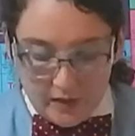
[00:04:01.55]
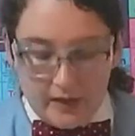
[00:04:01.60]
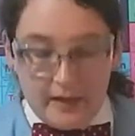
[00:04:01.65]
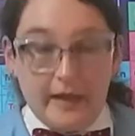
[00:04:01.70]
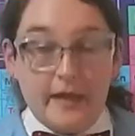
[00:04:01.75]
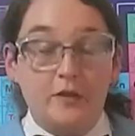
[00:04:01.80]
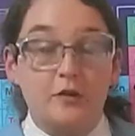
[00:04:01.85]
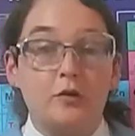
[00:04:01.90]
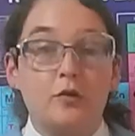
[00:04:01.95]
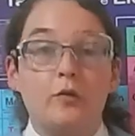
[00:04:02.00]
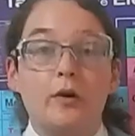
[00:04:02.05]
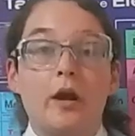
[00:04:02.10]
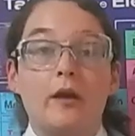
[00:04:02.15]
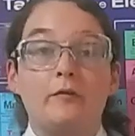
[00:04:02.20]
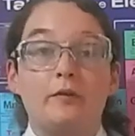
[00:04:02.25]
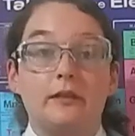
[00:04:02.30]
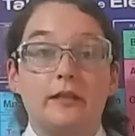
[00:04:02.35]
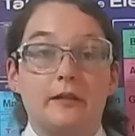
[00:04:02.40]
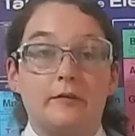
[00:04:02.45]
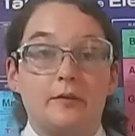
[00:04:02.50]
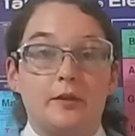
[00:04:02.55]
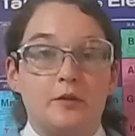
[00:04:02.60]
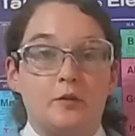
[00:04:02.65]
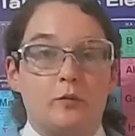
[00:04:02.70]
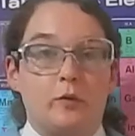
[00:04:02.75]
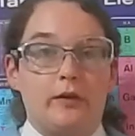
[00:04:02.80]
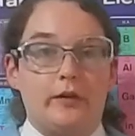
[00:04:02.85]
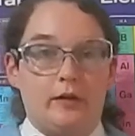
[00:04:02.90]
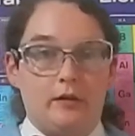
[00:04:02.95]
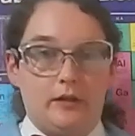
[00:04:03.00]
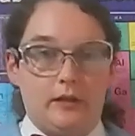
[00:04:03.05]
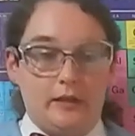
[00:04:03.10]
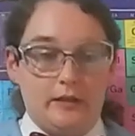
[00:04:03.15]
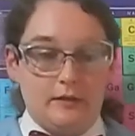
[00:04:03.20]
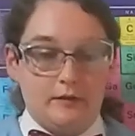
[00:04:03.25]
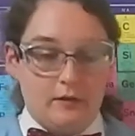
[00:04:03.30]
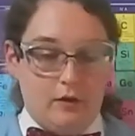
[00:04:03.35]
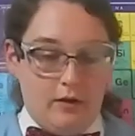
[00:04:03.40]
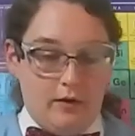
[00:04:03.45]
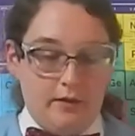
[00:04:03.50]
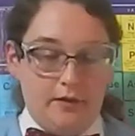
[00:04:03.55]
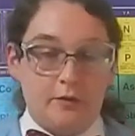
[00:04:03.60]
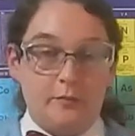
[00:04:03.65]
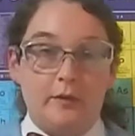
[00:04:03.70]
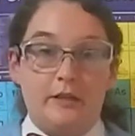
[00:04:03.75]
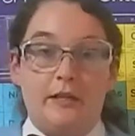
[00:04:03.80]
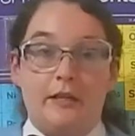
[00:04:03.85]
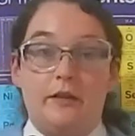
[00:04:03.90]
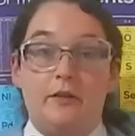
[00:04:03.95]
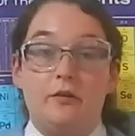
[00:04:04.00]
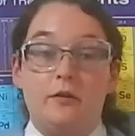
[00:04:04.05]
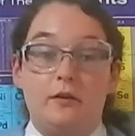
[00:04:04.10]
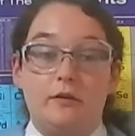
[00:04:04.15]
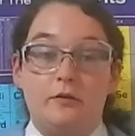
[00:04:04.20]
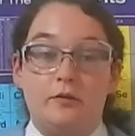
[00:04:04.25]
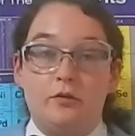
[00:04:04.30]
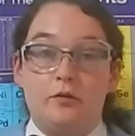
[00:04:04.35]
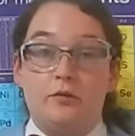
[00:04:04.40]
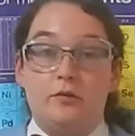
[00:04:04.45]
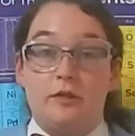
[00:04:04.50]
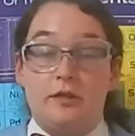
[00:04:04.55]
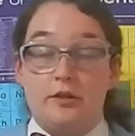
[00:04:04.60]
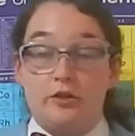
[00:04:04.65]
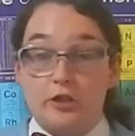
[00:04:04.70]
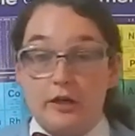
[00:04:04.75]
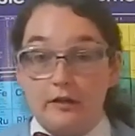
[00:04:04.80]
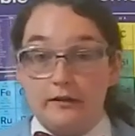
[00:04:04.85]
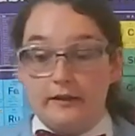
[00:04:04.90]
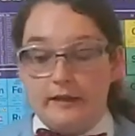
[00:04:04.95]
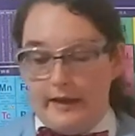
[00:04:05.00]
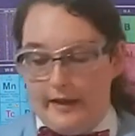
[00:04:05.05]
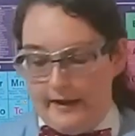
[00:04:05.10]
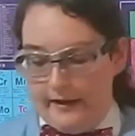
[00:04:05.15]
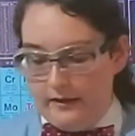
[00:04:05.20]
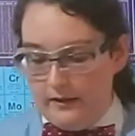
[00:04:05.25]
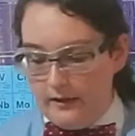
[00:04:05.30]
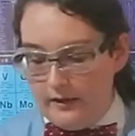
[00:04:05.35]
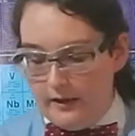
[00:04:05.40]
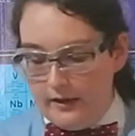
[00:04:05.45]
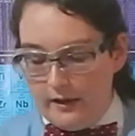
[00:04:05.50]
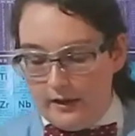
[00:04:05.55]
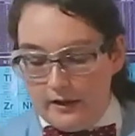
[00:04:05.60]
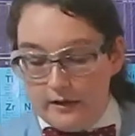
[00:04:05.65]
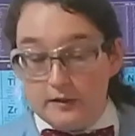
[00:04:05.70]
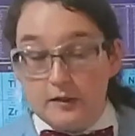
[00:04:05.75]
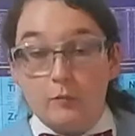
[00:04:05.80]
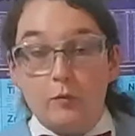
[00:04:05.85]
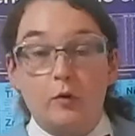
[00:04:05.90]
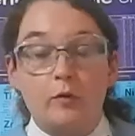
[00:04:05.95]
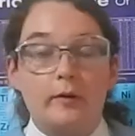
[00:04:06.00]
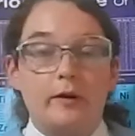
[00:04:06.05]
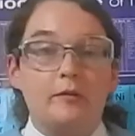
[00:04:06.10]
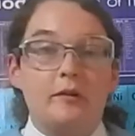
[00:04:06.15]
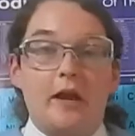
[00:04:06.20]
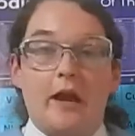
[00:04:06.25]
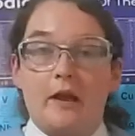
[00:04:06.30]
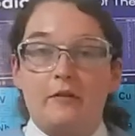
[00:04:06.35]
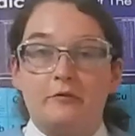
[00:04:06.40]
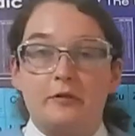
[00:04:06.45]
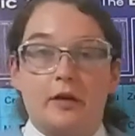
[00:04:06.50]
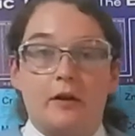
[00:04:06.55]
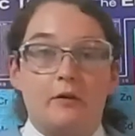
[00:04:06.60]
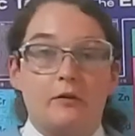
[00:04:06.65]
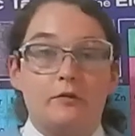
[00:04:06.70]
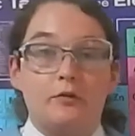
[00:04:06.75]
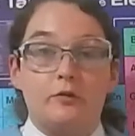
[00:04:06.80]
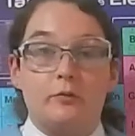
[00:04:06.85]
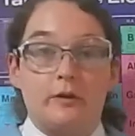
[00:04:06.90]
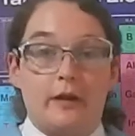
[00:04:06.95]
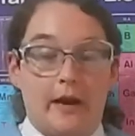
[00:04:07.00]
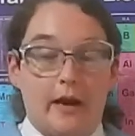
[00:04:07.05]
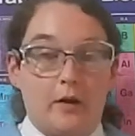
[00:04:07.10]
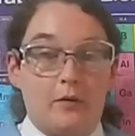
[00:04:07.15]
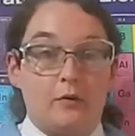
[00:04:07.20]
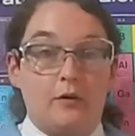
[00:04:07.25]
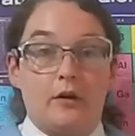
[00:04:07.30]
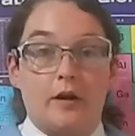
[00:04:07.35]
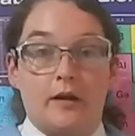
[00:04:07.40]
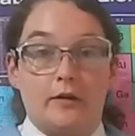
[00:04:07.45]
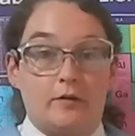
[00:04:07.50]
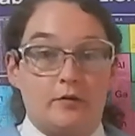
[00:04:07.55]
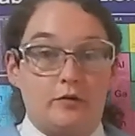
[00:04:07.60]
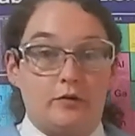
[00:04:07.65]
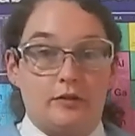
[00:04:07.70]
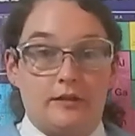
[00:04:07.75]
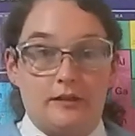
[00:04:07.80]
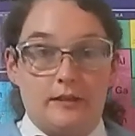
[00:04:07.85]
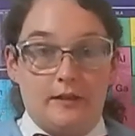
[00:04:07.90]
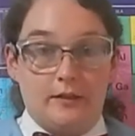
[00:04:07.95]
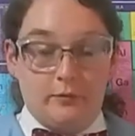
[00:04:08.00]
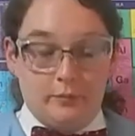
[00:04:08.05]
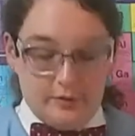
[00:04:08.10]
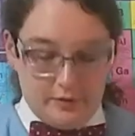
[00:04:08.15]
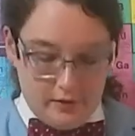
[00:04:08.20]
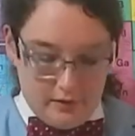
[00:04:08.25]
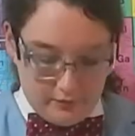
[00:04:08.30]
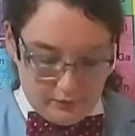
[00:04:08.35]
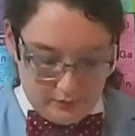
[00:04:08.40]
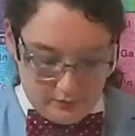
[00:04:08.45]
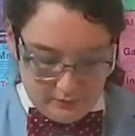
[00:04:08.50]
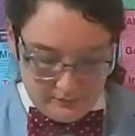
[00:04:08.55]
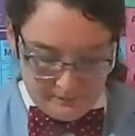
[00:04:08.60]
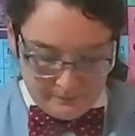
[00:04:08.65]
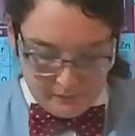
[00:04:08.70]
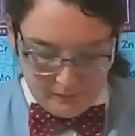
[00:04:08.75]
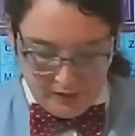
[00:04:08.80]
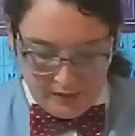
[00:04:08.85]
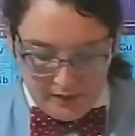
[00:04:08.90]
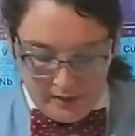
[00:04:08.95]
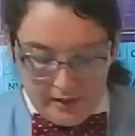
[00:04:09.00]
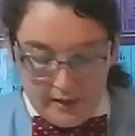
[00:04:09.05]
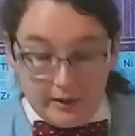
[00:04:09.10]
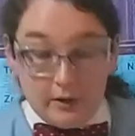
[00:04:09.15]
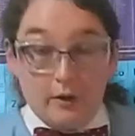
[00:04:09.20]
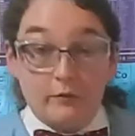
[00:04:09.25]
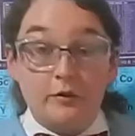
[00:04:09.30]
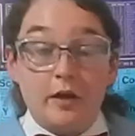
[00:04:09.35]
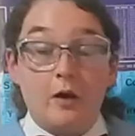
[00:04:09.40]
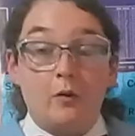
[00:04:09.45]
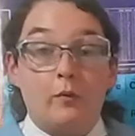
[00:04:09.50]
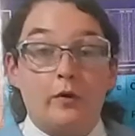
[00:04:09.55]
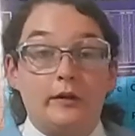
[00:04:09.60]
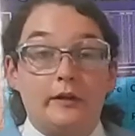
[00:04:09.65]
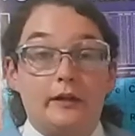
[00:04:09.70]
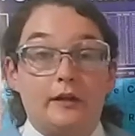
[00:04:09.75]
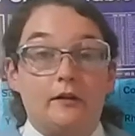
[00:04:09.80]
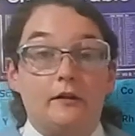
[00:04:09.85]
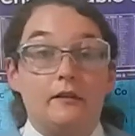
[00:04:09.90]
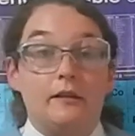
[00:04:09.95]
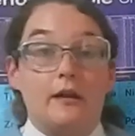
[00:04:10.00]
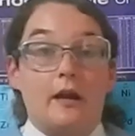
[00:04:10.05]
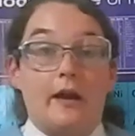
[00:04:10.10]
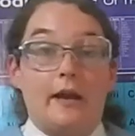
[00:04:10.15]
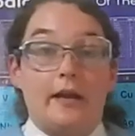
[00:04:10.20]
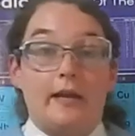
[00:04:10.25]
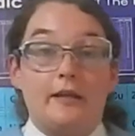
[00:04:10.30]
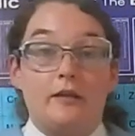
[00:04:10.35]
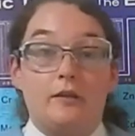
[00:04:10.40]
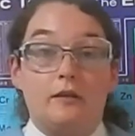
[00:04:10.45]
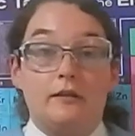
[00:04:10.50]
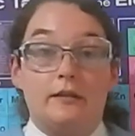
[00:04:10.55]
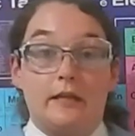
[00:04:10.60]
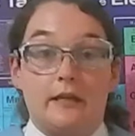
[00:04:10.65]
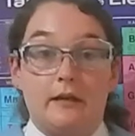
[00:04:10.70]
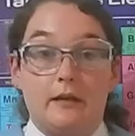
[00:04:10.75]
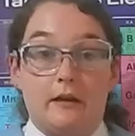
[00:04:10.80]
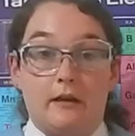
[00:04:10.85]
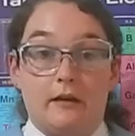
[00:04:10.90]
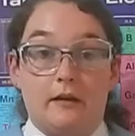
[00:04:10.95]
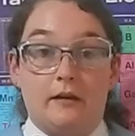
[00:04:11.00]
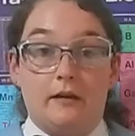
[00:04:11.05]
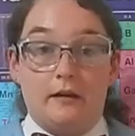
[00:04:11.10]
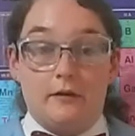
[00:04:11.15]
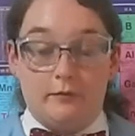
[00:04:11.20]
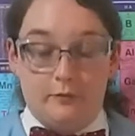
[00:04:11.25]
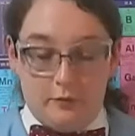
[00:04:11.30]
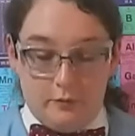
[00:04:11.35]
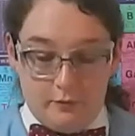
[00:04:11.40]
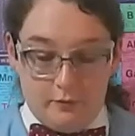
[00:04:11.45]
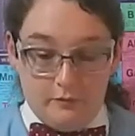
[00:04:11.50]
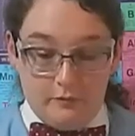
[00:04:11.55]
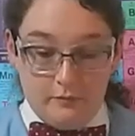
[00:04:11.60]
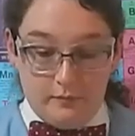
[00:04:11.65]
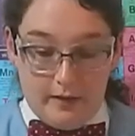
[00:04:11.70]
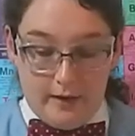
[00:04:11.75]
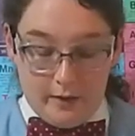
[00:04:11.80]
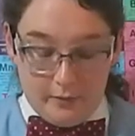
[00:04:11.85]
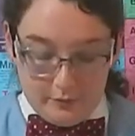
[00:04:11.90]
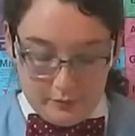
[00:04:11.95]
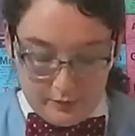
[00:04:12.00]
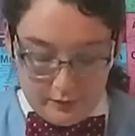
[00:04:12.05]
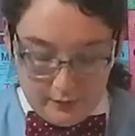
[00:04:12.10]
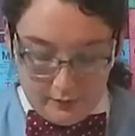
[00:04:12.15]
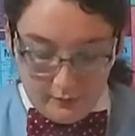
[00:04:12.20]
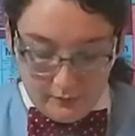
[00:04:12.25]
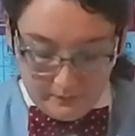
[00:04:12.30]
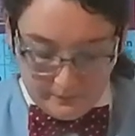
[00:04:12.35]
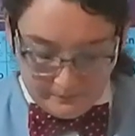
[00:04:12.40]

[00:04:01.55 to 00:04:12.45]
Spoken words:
And you don't have to leave this one nearly as long as we did to deshell the egg, somewhere around half an hour to an hour, and you should see the results. Now I've got one here that I did a few hours ago.